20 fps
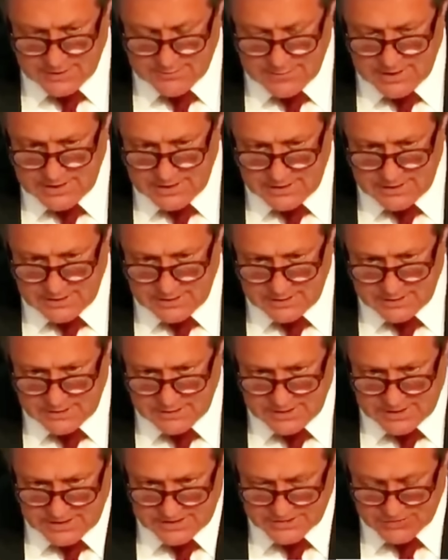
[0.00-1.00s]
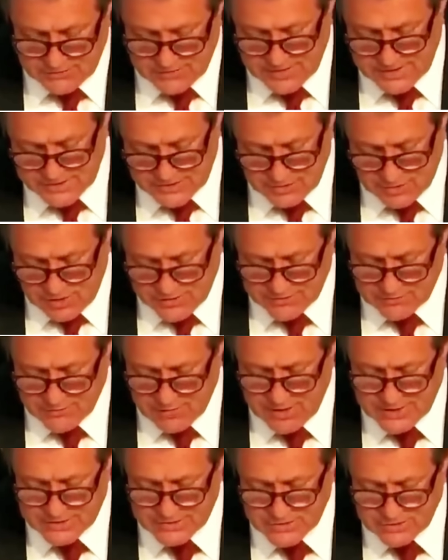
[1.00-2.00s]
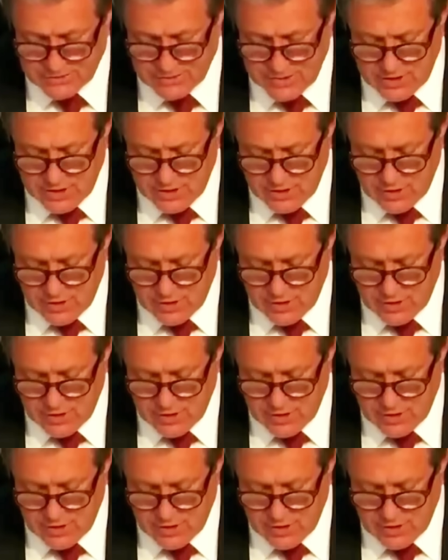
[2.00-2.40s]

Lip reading: committee that I serve on as an authorizer